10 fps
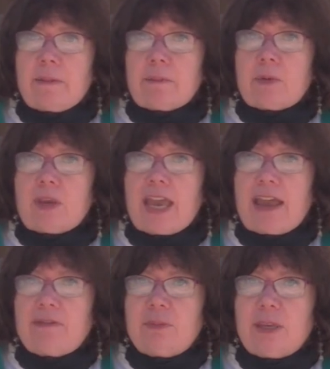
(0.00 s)
But we
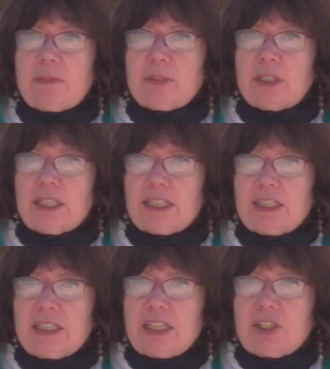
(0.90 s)
have to be able to
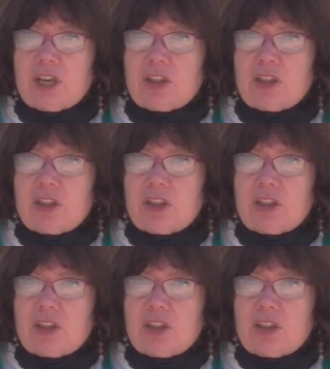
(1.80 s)
listen to each other.